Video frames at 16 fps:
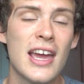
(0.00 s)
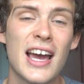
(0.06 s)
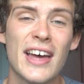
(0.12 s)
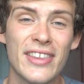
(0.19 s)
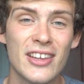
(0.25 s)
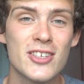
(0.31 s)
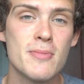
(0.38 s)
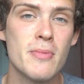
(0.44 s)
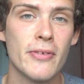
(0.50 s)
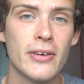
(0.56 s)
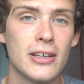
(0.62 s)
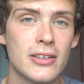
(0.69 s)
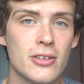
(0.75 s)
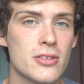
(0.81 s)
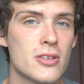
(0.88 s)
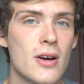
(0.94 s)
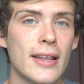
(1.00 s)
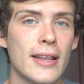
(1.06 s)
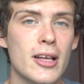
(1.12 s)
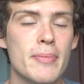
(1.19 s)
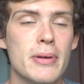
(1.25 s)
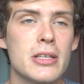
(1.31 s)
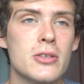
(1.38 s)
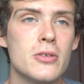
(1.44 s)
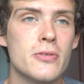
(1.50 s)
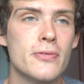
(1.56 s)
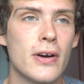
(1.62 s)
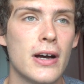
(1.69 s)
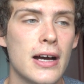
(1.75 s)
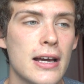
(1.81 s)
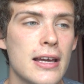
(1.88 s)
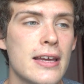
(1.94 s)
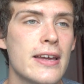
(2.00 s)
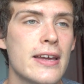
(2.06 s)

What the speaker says: I think some of it does go a little bit too far,